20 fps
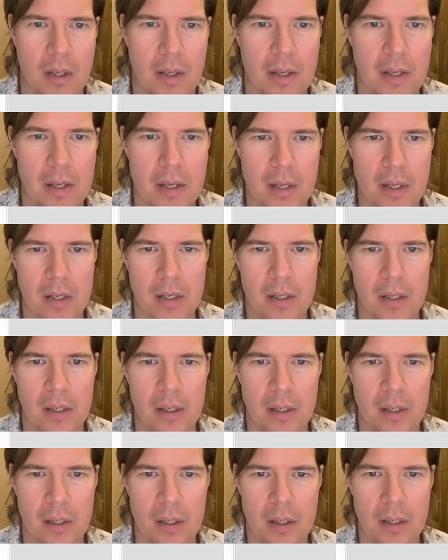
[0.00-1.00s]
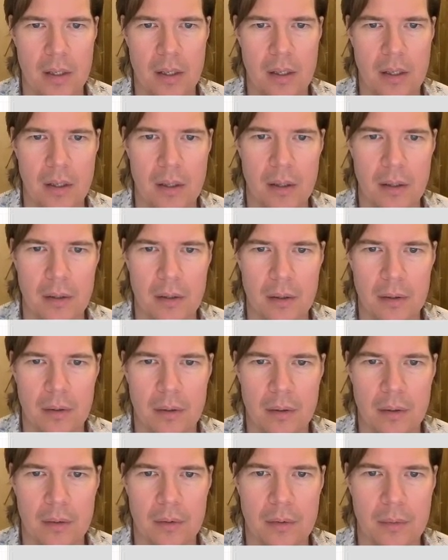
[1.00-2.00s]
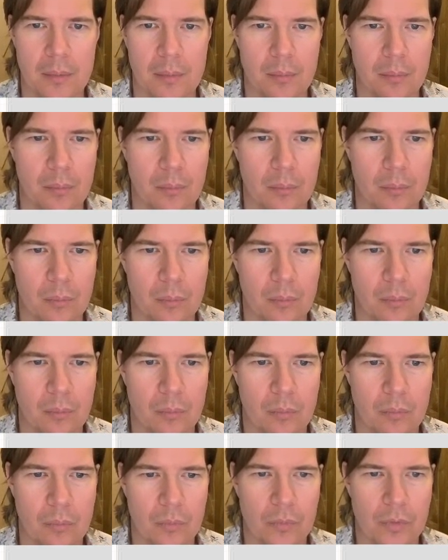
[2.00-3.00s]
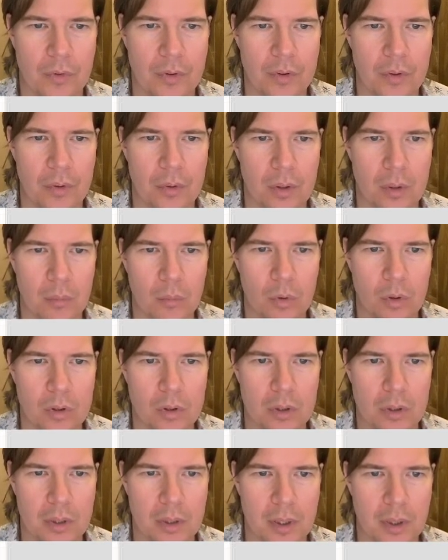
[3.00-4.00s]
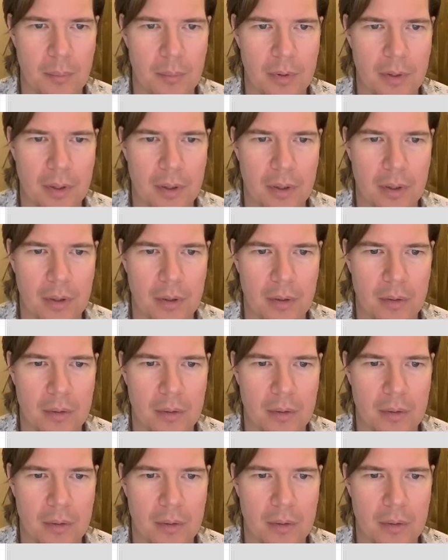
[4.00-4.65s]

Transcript: And let's do a little more cleanup here.